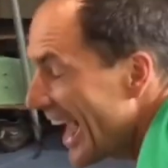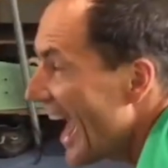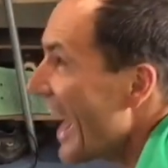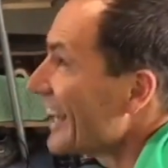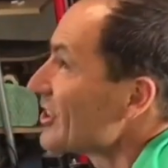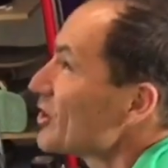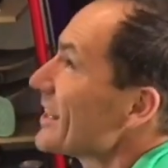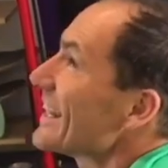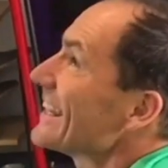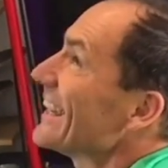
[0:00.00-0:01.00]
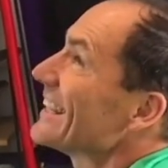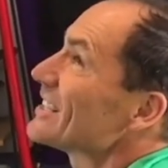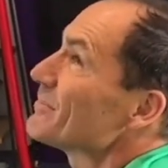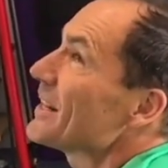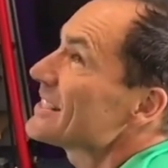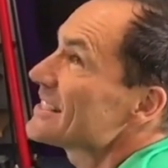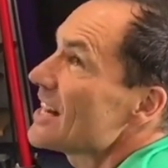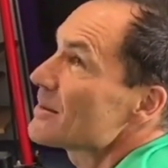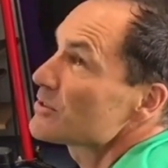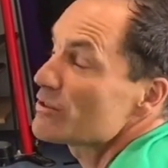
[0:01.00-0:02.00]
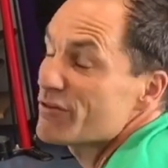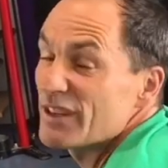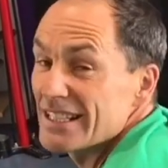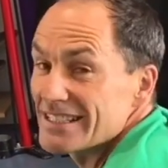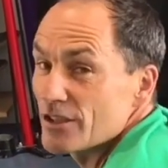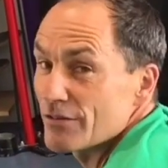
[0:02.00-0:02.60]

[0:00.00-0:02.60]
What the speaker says: and do that again as much times as you feel is good for